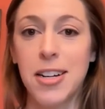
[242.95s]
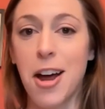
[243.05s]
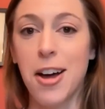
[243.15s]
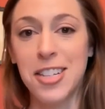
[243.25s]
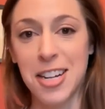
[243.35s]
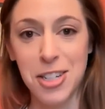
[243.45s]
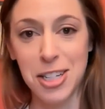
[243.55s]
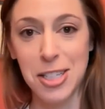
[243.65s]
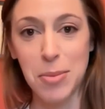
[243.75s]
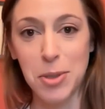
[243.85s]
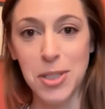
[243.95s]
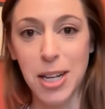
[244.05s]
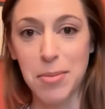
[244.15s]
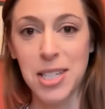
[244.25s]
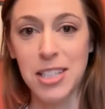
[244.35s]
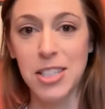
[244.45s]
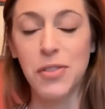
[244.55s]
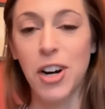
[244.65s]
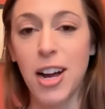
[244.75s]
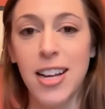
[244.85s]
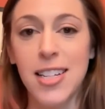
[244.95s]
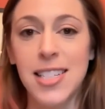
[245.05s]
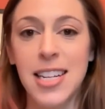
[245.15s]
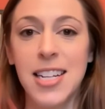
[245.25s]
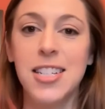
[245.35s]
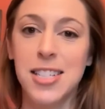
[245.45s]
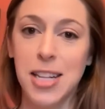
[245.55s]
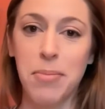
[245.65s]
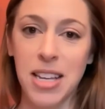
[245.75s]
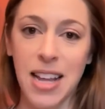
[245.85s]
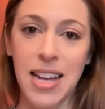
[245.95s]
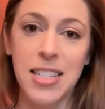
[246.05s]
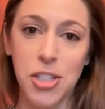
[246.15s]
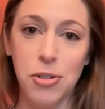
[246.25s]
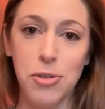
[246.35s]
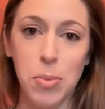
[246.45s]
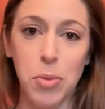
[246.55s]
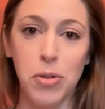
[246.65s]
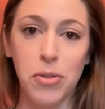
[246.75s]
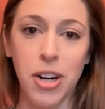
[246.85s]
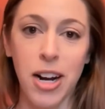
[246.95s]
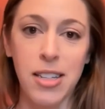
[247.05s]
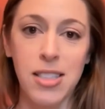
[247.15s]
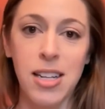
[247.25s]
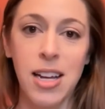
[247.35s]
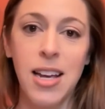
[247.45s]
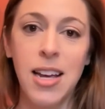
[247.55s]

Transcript: a non-digestible substance for us, into something that is usable for us.